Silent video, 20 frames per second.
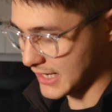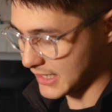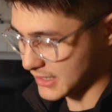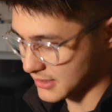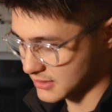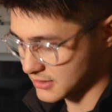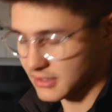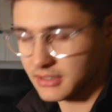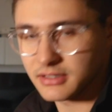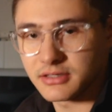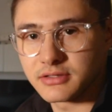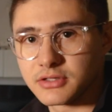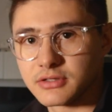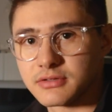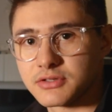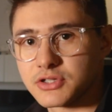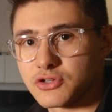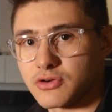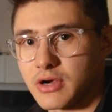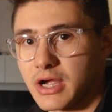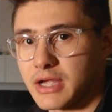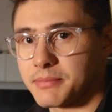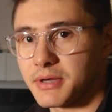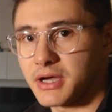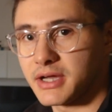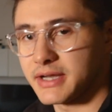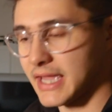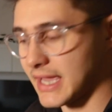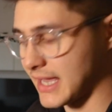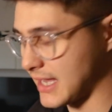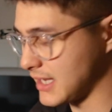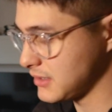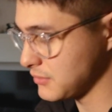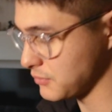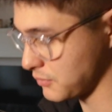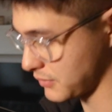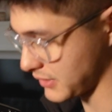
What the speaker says: 8 tripod head